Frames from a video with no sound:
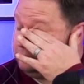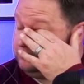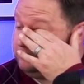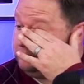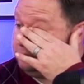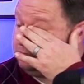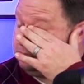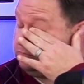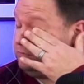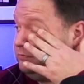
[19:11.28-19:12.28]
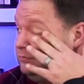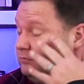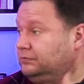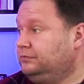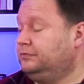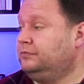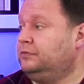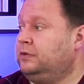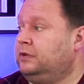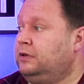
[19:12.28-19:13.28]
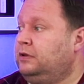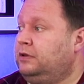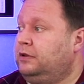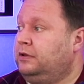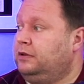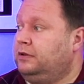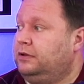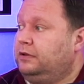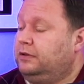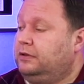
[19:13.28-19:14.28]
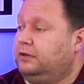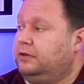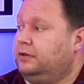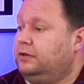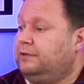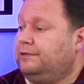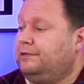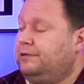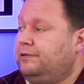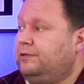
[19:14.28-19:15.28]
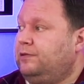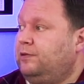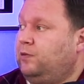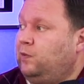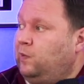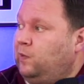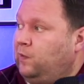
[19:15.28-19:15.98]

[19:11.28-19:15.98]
(not speaking)